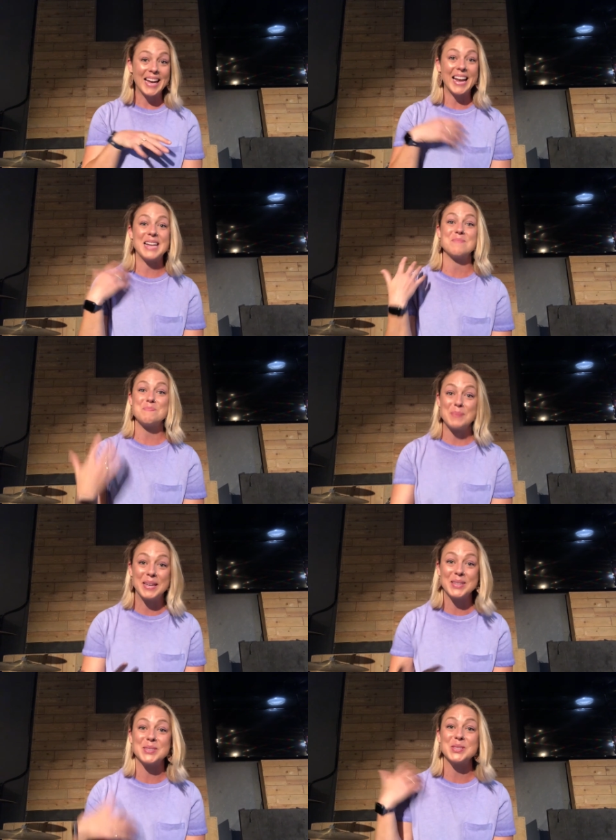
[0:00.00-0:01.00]
and
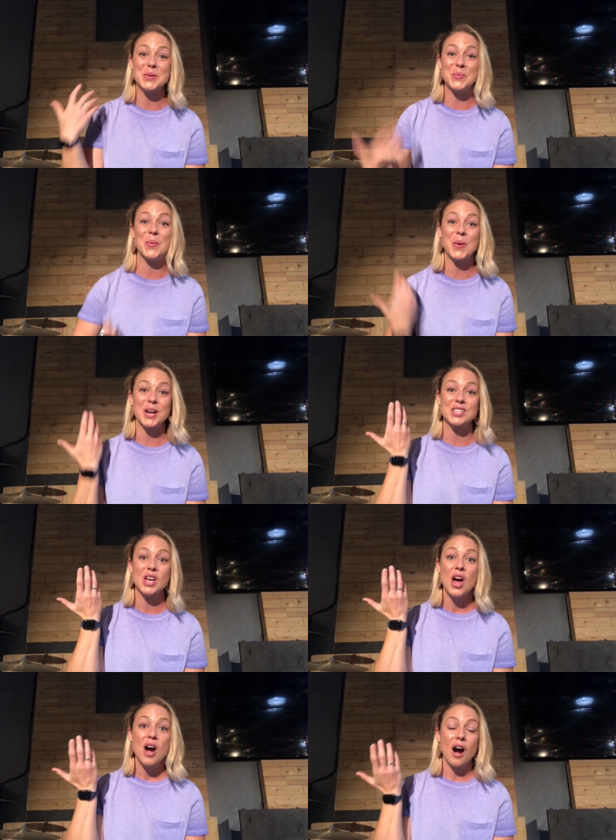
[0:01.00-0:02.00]
build towards
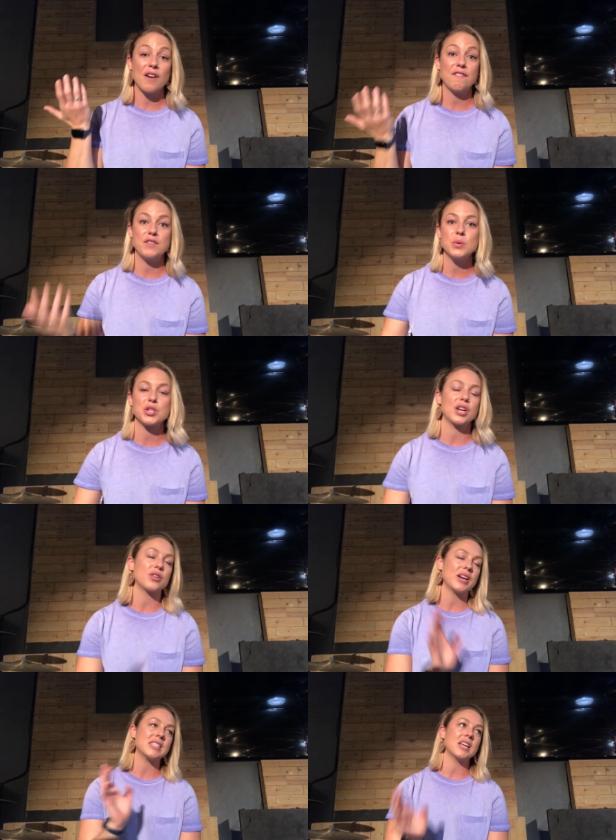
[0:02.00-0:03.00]
our future.
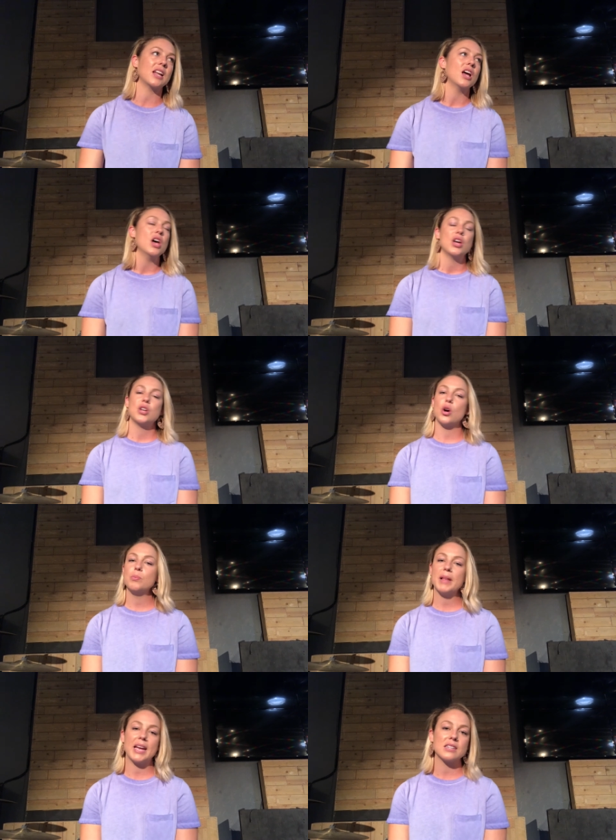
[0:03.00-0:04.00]
Granted, no
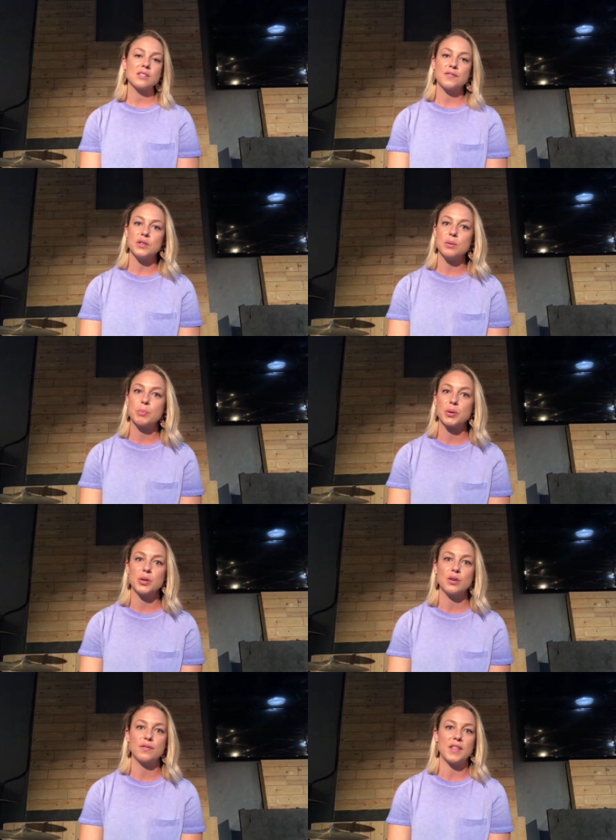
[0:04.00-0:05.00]
plan is
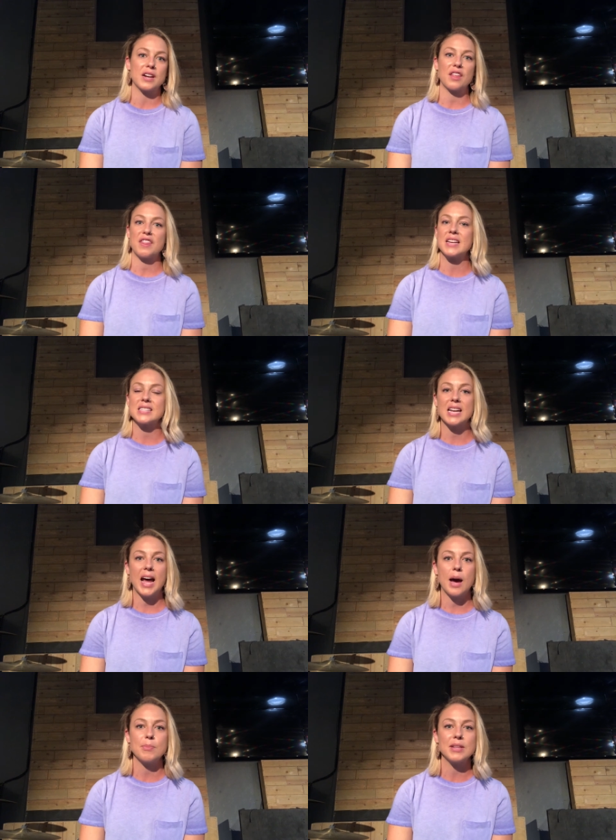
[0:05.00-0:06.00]
foolproof. There are things that
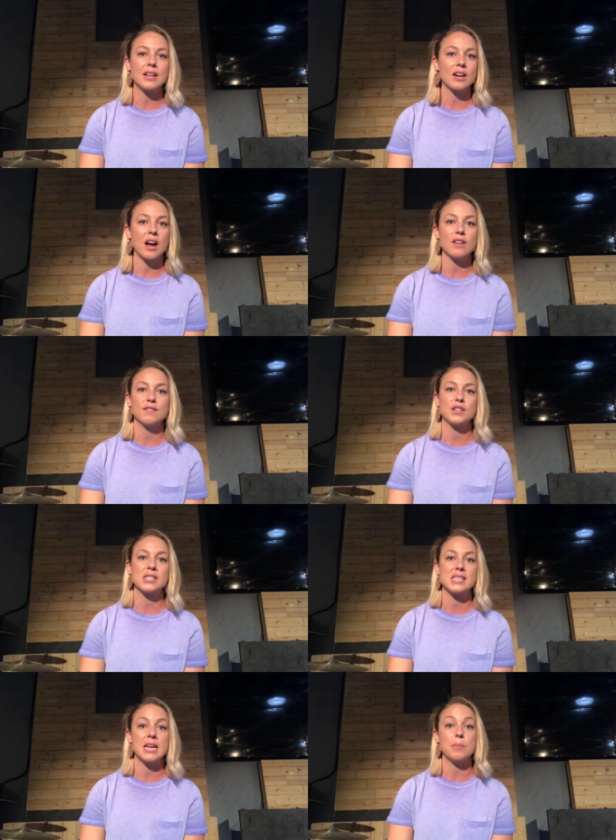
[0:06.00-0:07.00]
happen that are
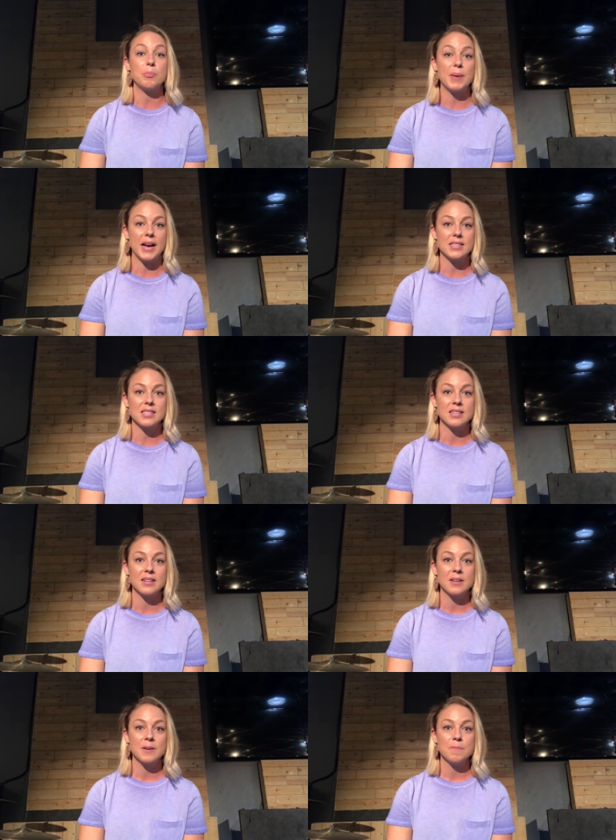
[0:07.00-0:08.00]
unforeseen, but
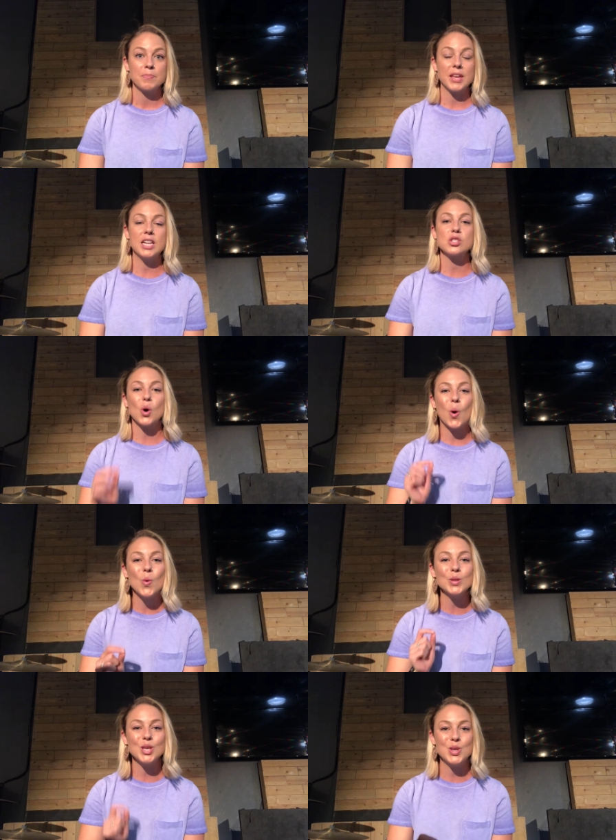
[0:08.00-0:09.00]
it is
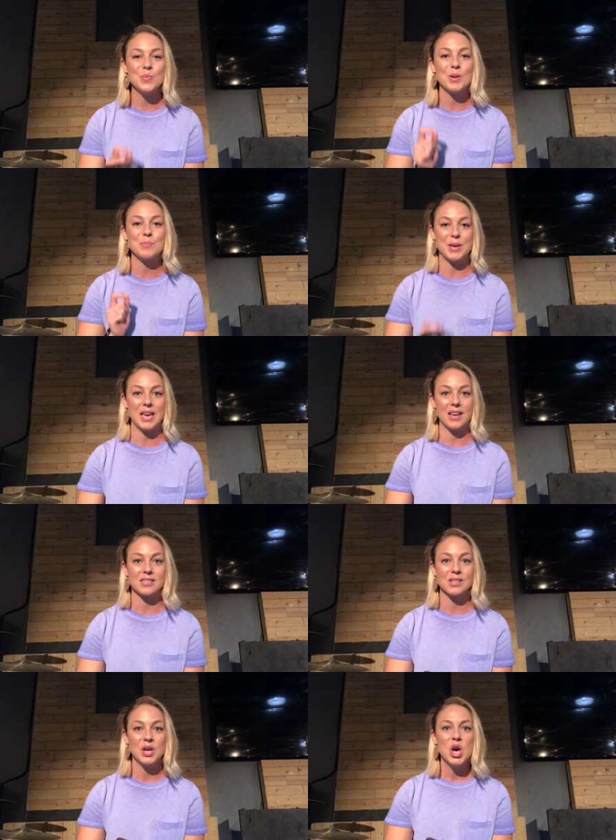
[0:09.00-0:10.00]
only human
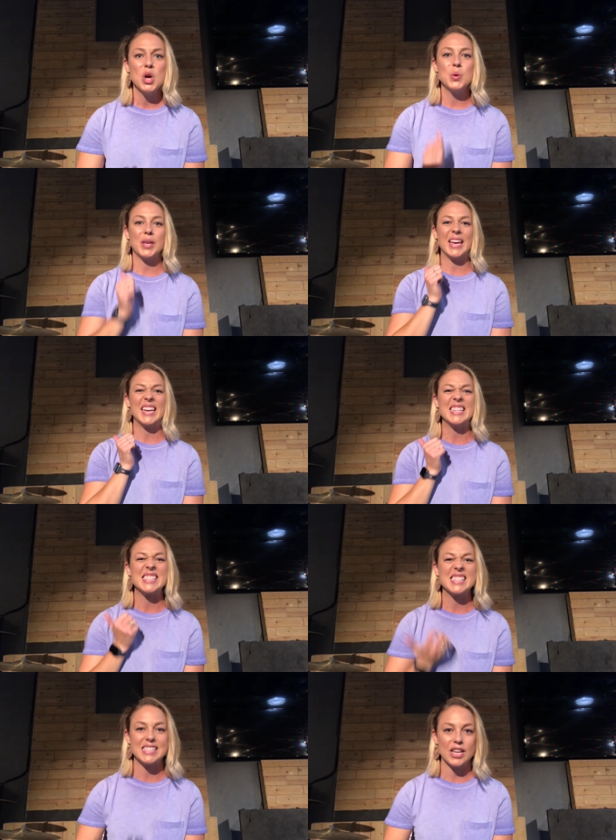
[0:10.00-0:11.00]
beings who can
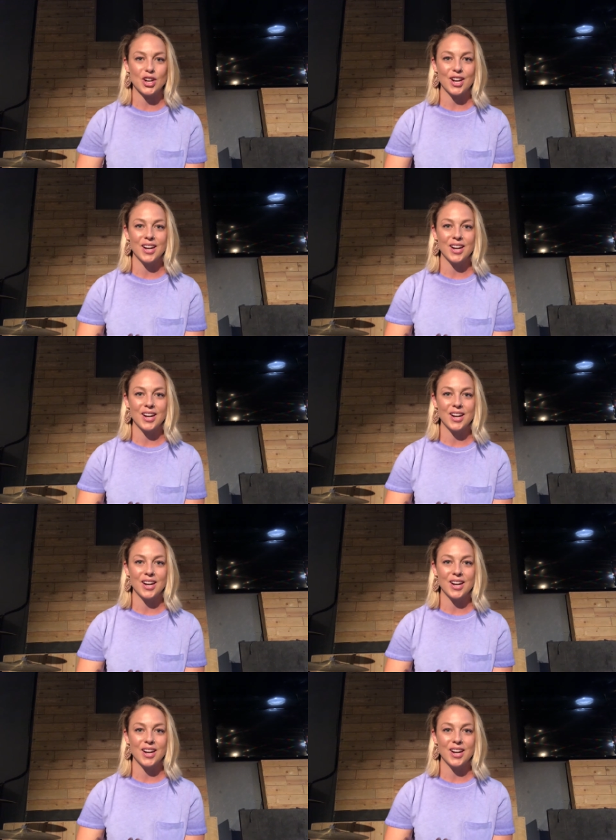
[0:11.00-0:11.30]
consider